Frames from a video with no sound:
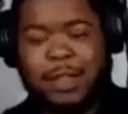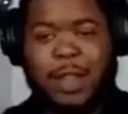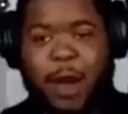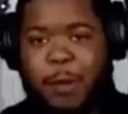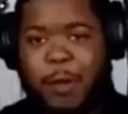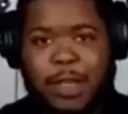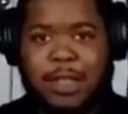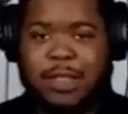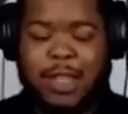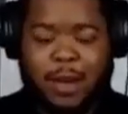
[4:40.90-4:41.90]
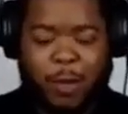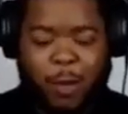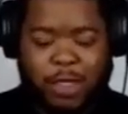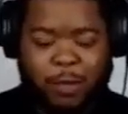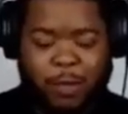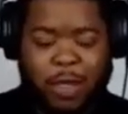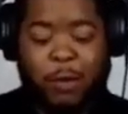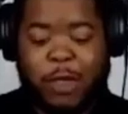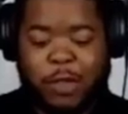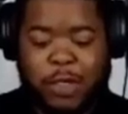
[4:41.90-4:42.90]
thought process kind of question within
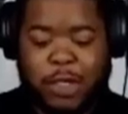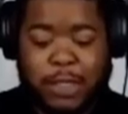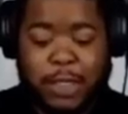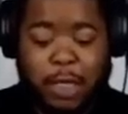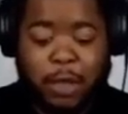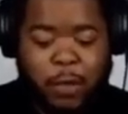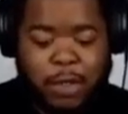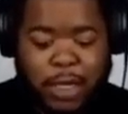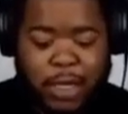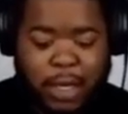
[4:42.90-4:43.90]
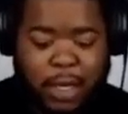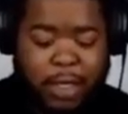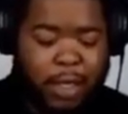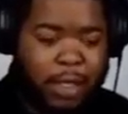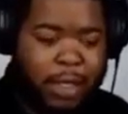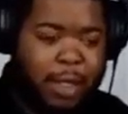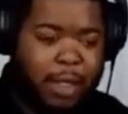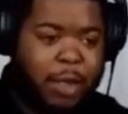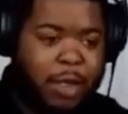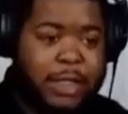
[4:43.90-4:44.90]
what you just said. You were saying like
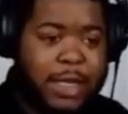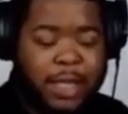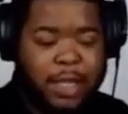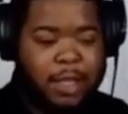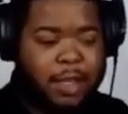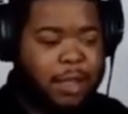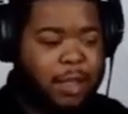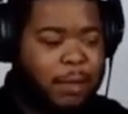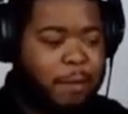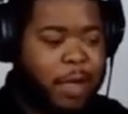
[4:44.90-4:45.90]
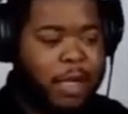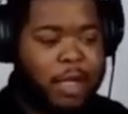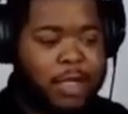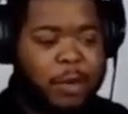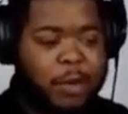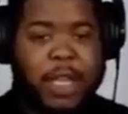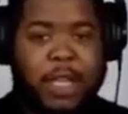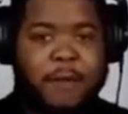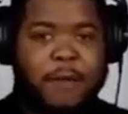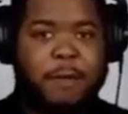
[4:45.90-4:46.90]
you're taking the money that you're
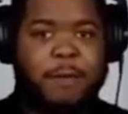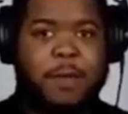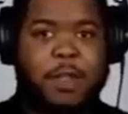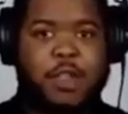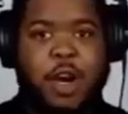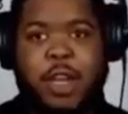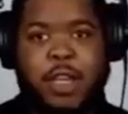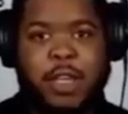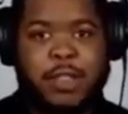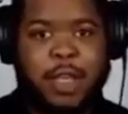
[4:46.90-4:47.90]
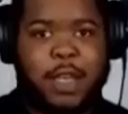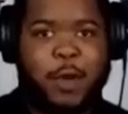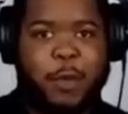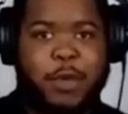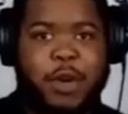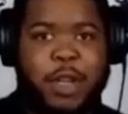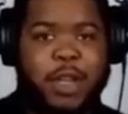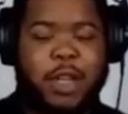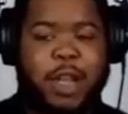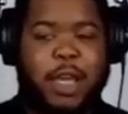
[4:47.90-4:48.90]
making from the trades and you're putting it
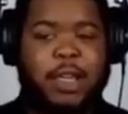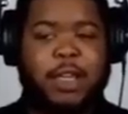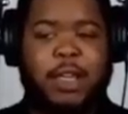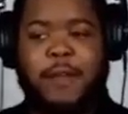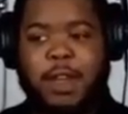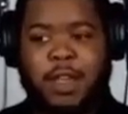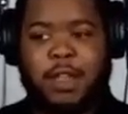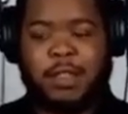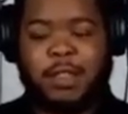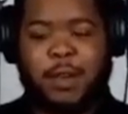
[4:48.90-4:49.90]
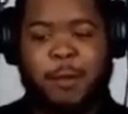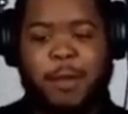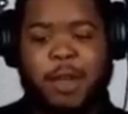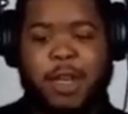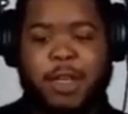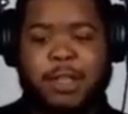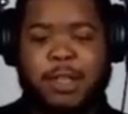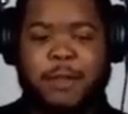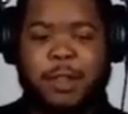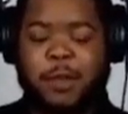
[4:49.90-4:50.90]
in like dividends, or you're putting it in
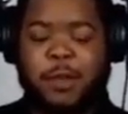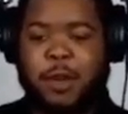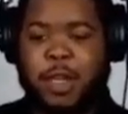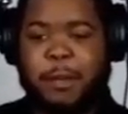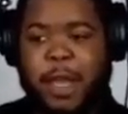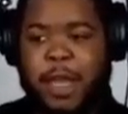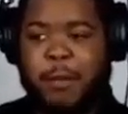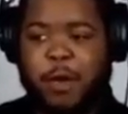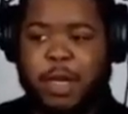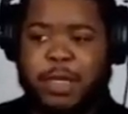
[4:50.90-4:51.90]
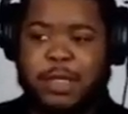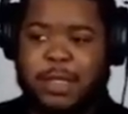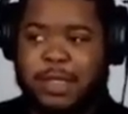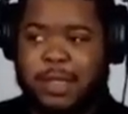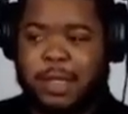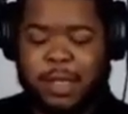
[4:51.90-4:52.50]
stuff that you're going to get paid more consistently.